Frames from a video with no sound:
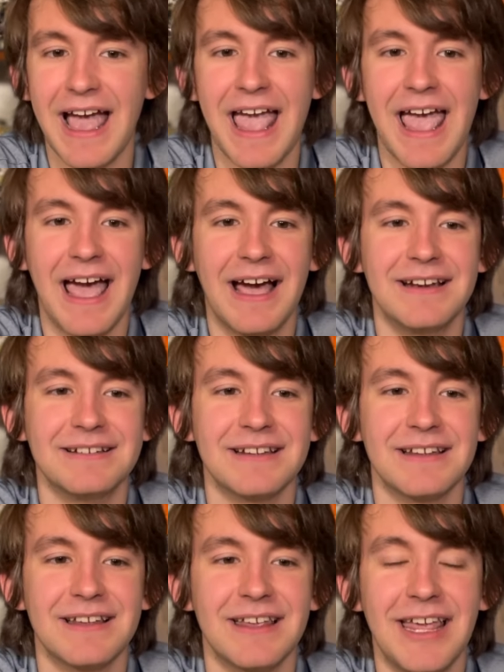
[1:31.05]
and
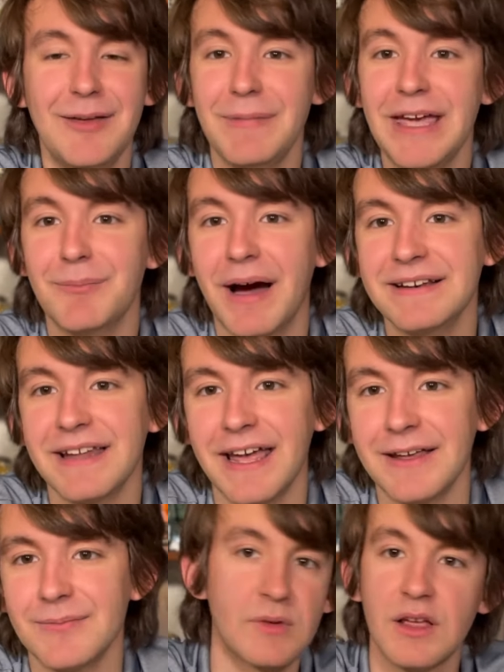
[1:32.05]
it made my
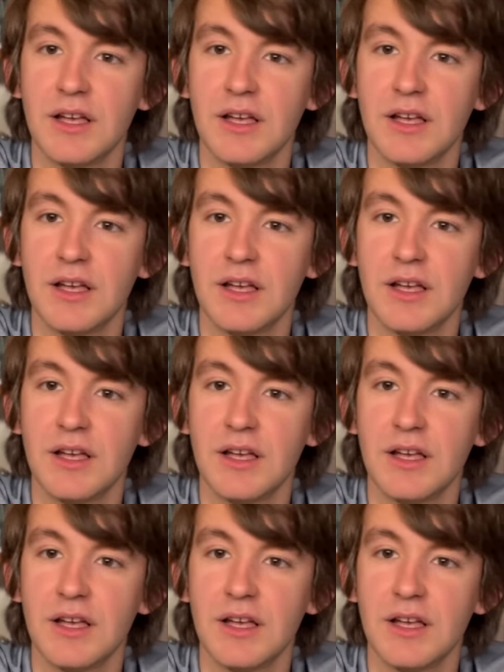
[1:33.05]
day.